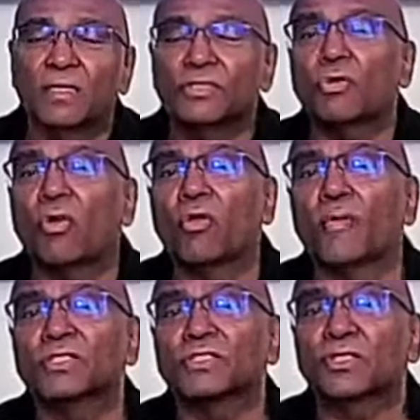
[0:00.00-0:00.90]
It's
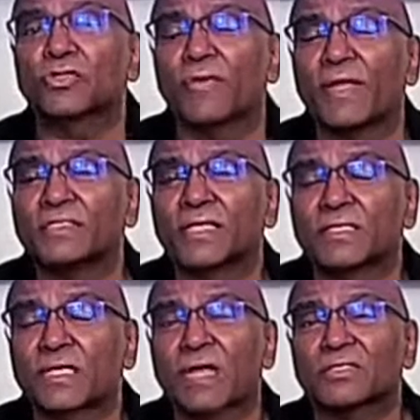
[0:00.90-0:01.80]
always the
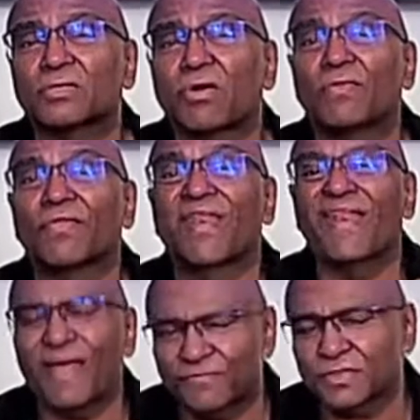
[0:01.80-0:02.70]
thoracic duct on the
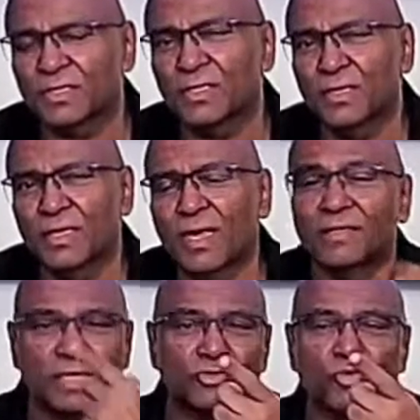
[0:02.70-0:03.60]
left.
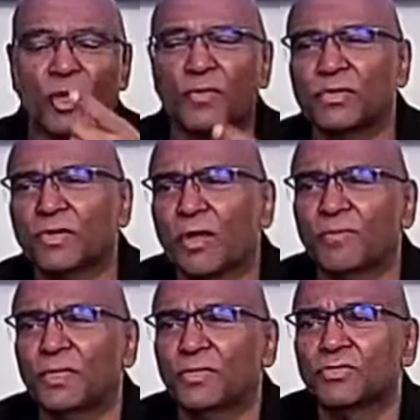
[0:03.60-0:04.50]
And that's why when you
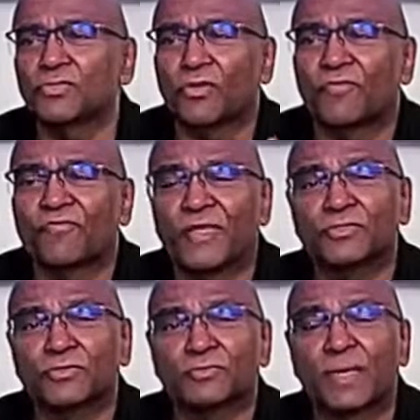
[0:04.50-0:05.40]
come here and do your
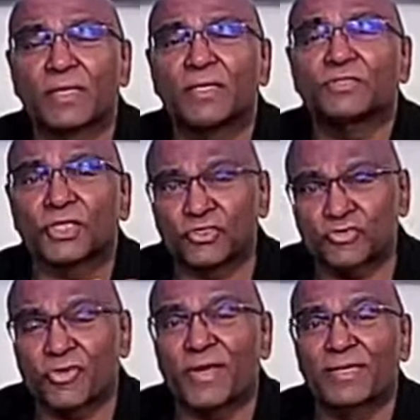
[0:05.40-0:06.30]
facials, my girls are
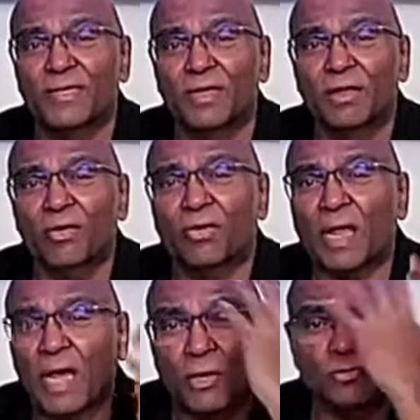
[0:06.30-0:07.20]
trained on
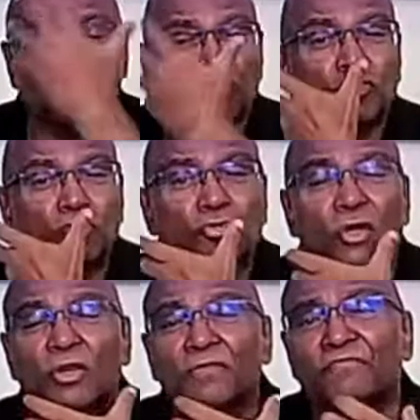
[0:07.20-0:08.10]
how to do
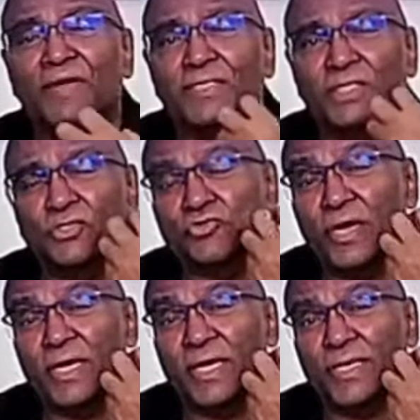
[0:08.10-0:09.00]
your lymphatic
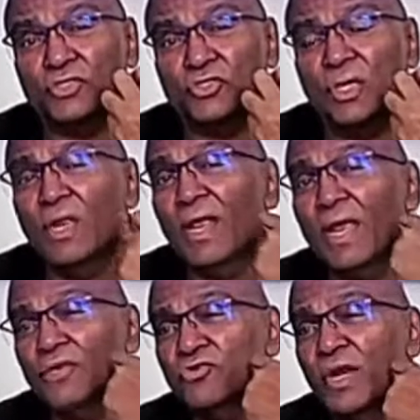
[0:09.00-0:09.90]
drainage
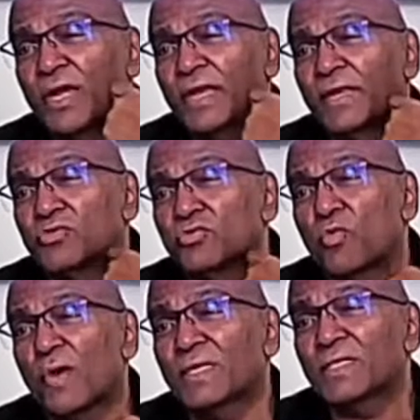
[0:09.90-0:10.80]
and drain it into
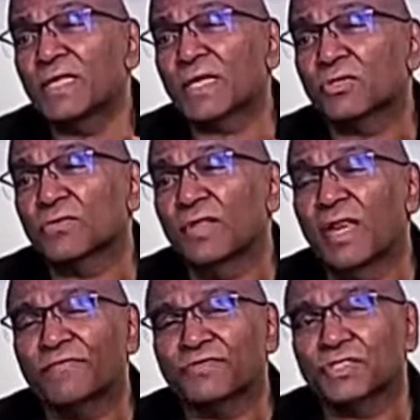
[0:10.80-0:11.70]
one duct on the
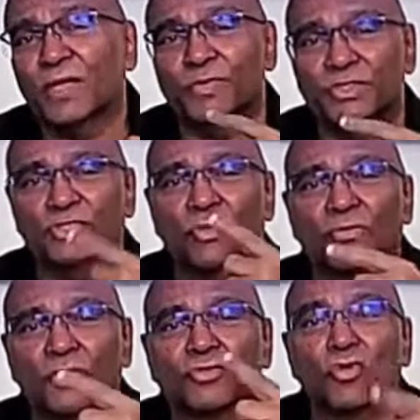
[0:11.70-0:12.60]
left side, which is
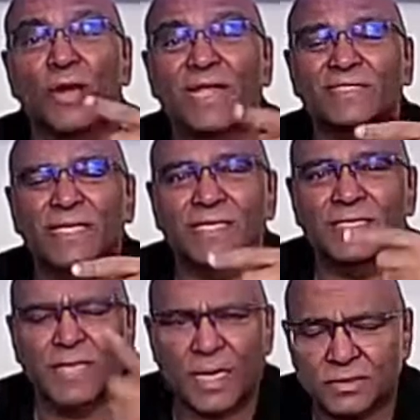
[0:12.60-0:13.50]
called the
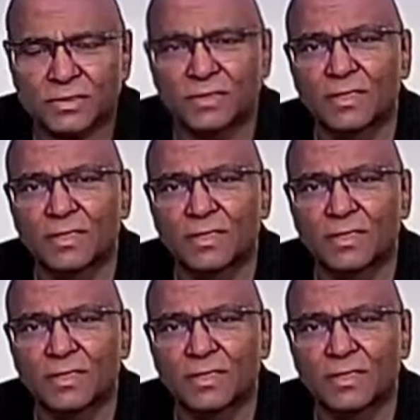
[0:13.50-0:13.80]
thoracic duct.